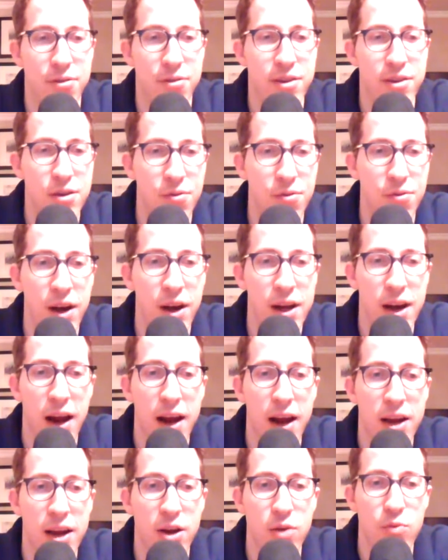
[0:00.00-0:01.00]
for this fight.
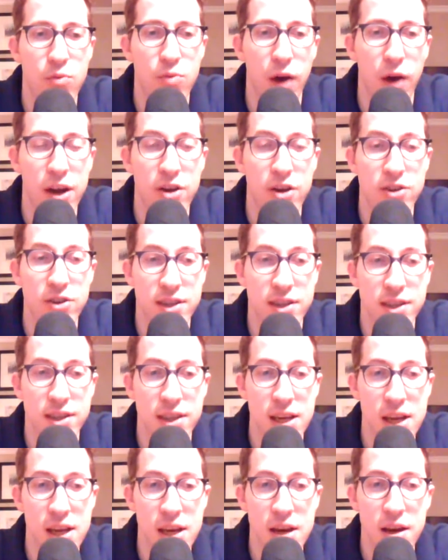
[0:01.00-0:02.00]
I could
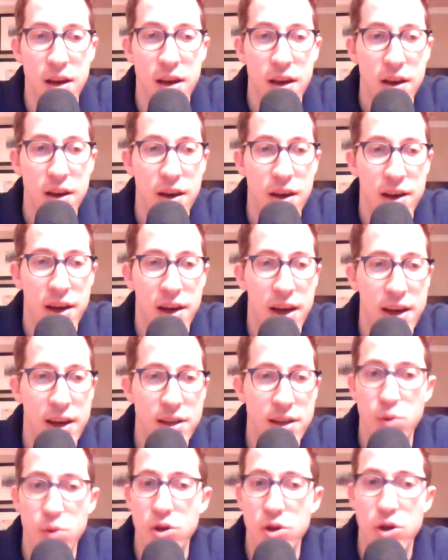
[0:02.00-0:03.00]
see a
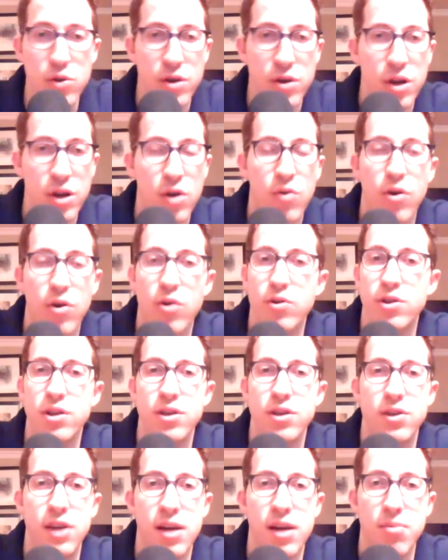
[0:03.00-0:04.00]
case where Juliana Rosa
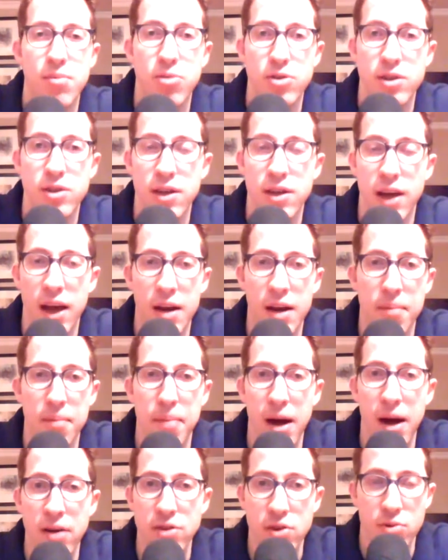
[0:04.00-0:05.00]
is able to kind of
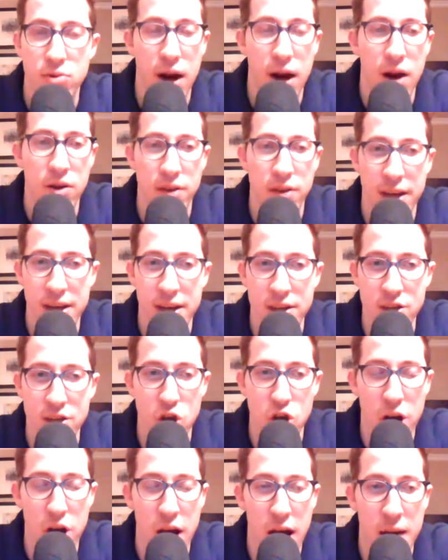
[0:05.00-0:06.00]
bounce around, land his
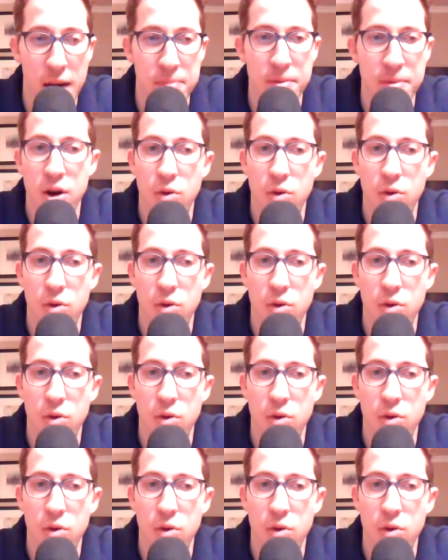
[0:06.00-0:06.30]
jab,